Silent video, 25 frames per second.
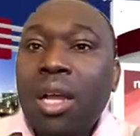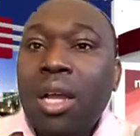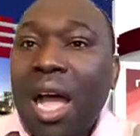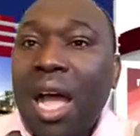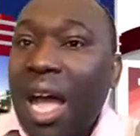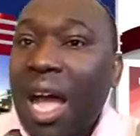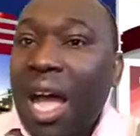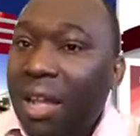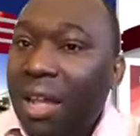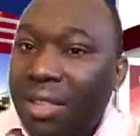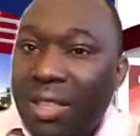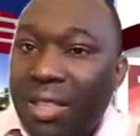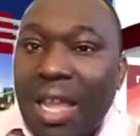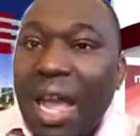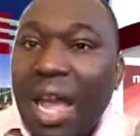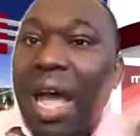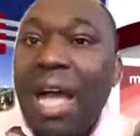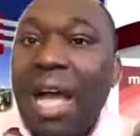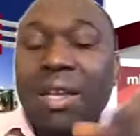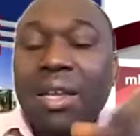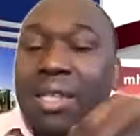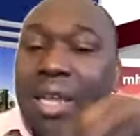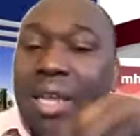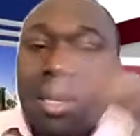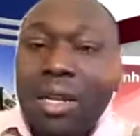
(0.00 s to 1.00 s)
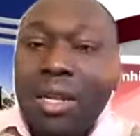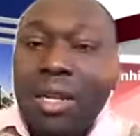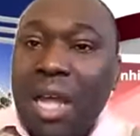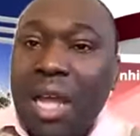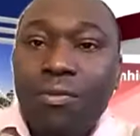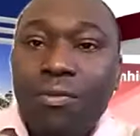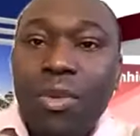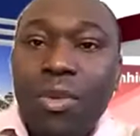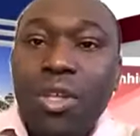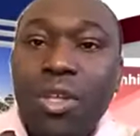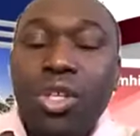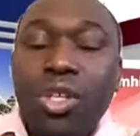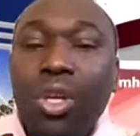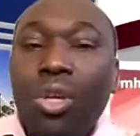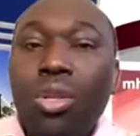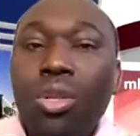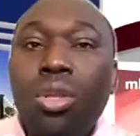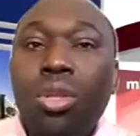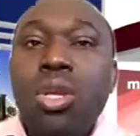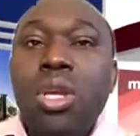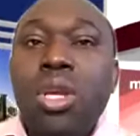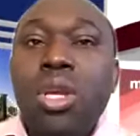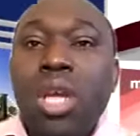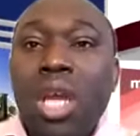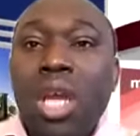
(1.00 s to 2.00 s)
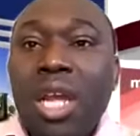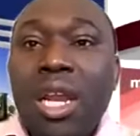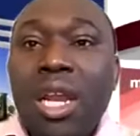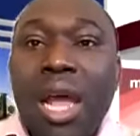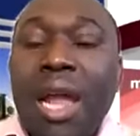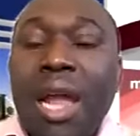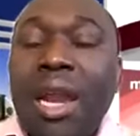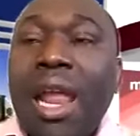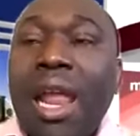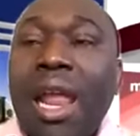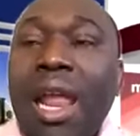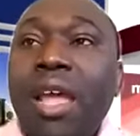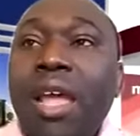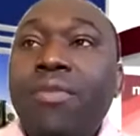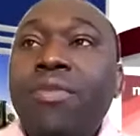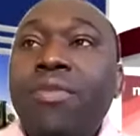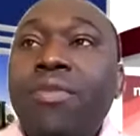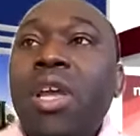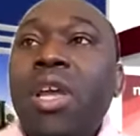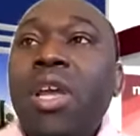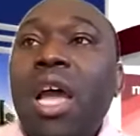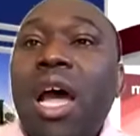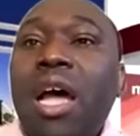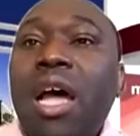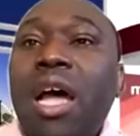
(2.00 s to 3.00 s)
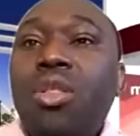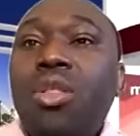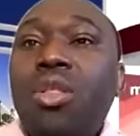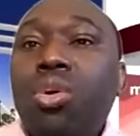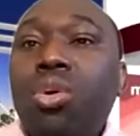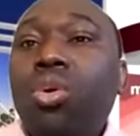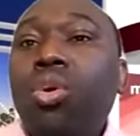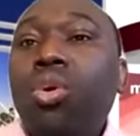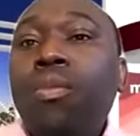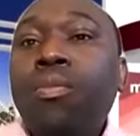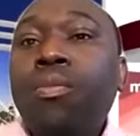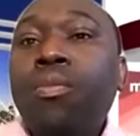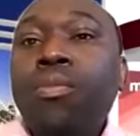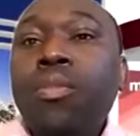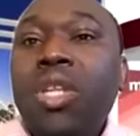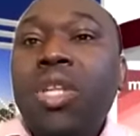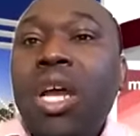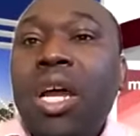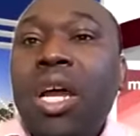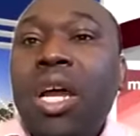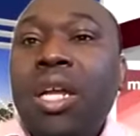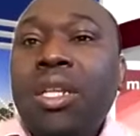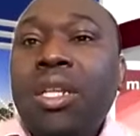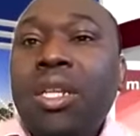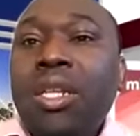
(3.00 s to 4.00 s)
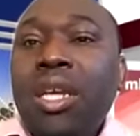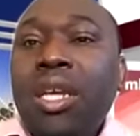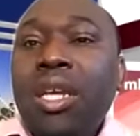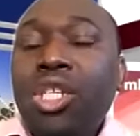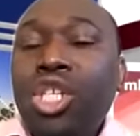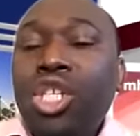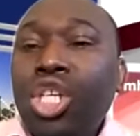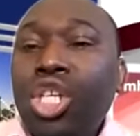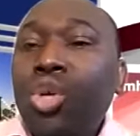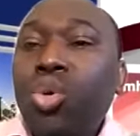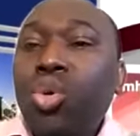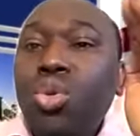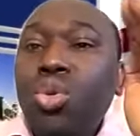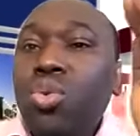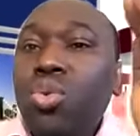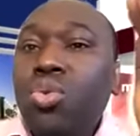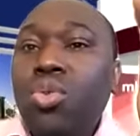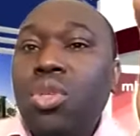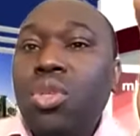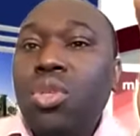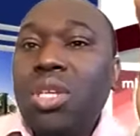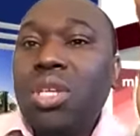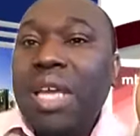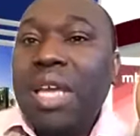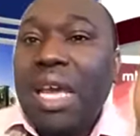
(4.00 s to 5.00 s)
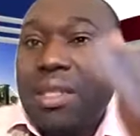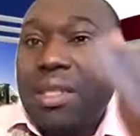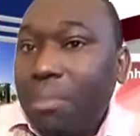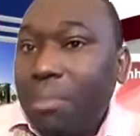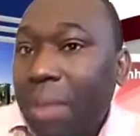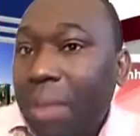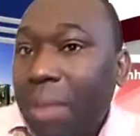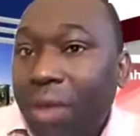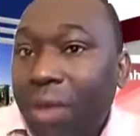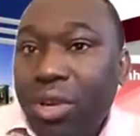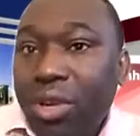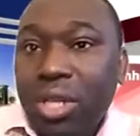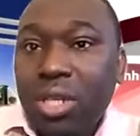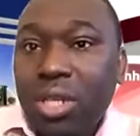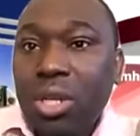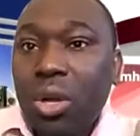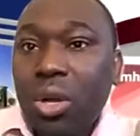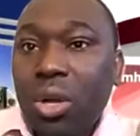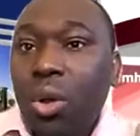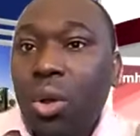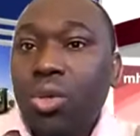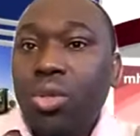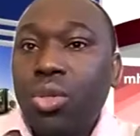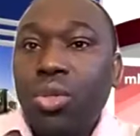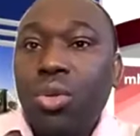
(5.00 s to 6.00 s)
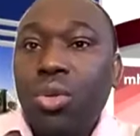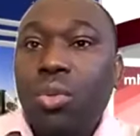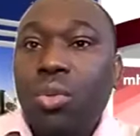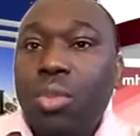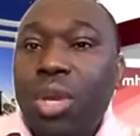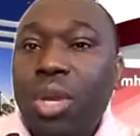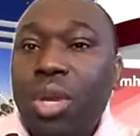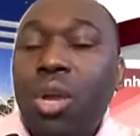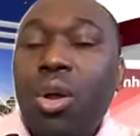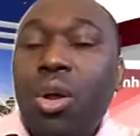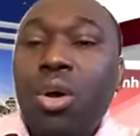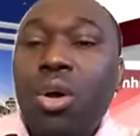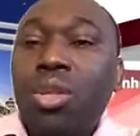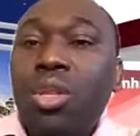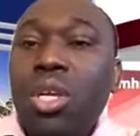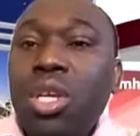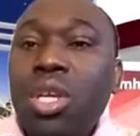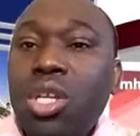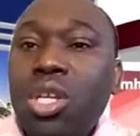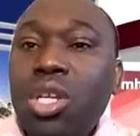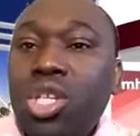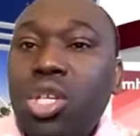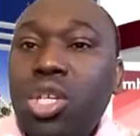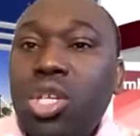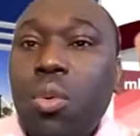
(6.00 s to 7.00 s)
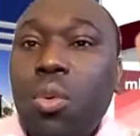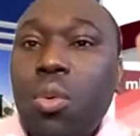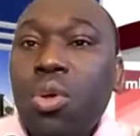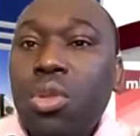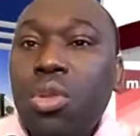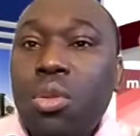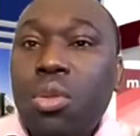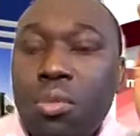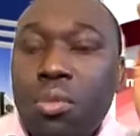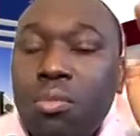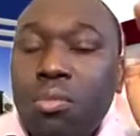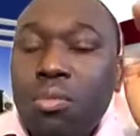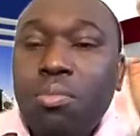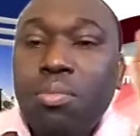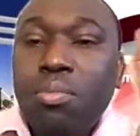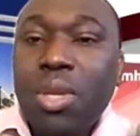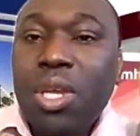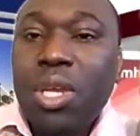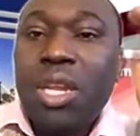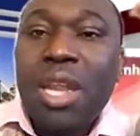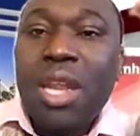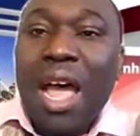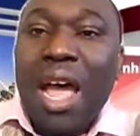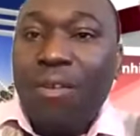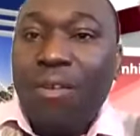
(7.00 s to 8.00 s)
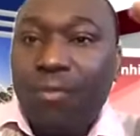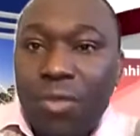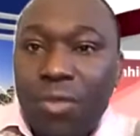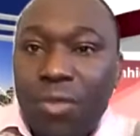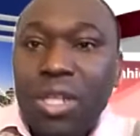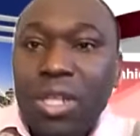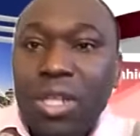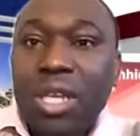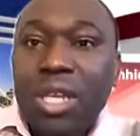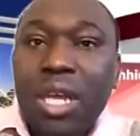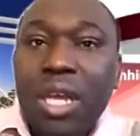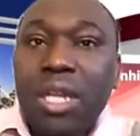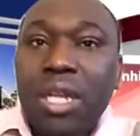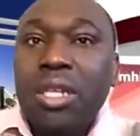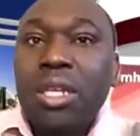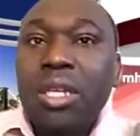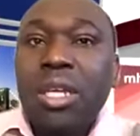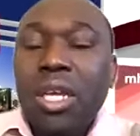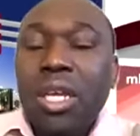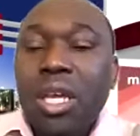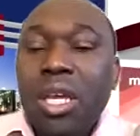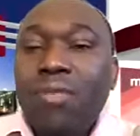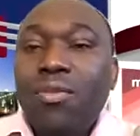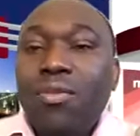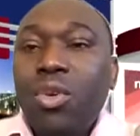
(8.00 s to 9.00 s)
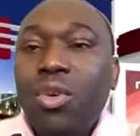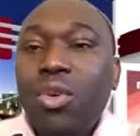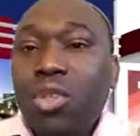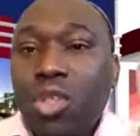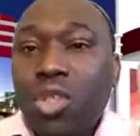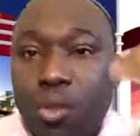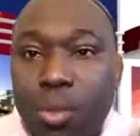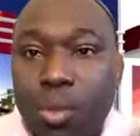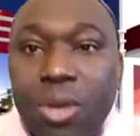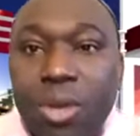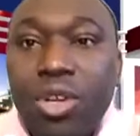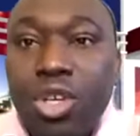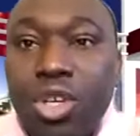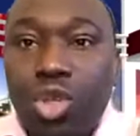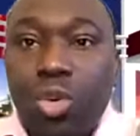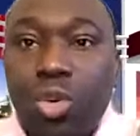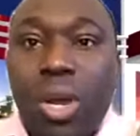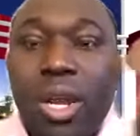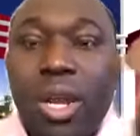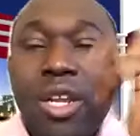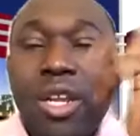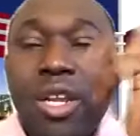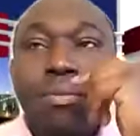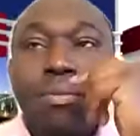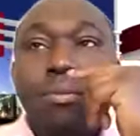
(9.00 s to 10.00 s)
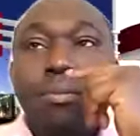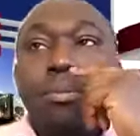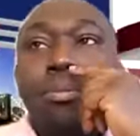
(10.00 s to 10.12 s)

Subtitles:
attacks and afflictions in her life. And she couldn't get married also because she was being afflicted even spiritually.